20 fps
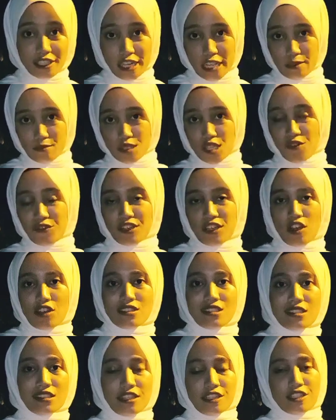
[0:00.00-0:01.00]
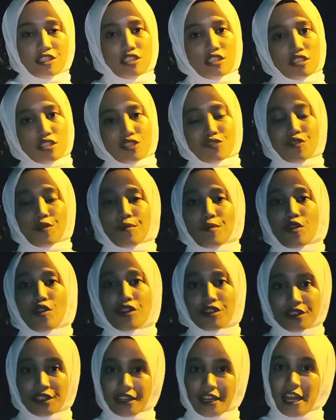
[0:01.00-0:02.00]
names of the constellations from
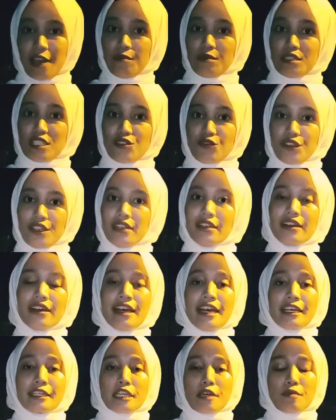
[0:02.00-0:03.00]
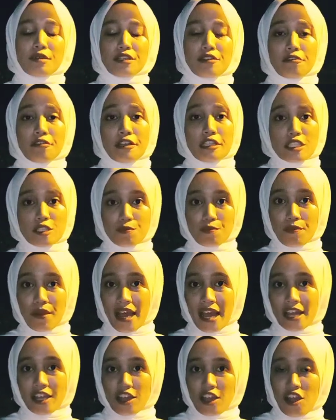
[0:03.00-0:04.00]
Northern Hemisphere can be traced
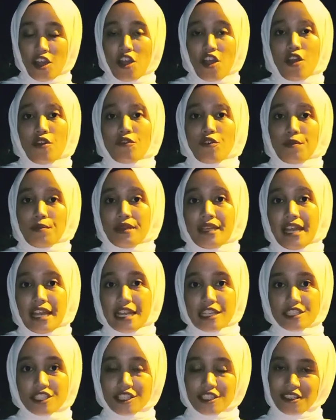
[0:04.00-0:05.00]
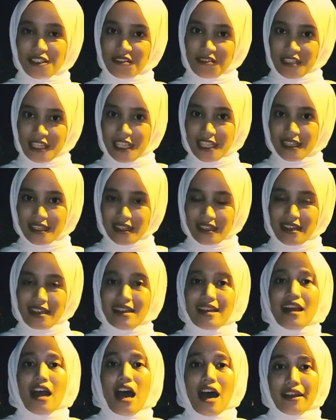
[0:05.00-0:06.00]
back from the ancient Greek,
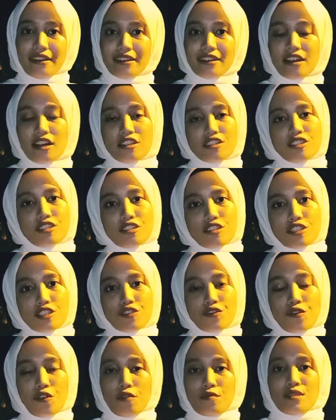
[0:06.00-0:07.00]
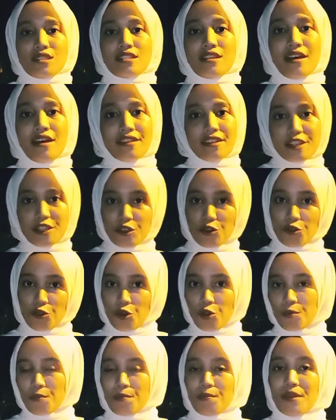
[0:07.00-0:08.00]
other cultures from Southern
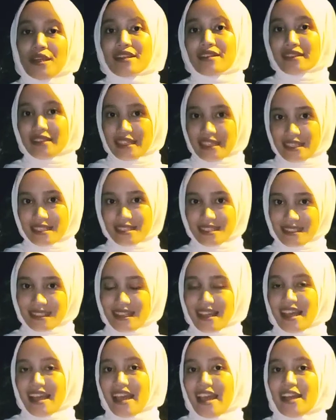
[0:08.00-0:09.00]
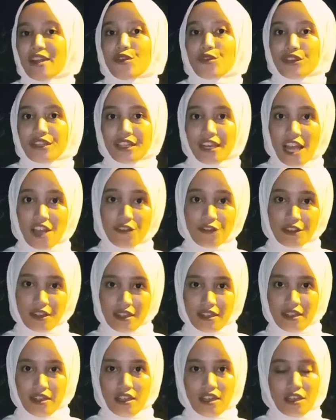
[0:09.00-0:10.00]
Europe, Middle East, and Northern
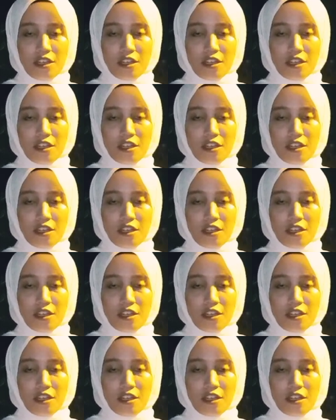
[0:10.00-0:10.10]
Africa.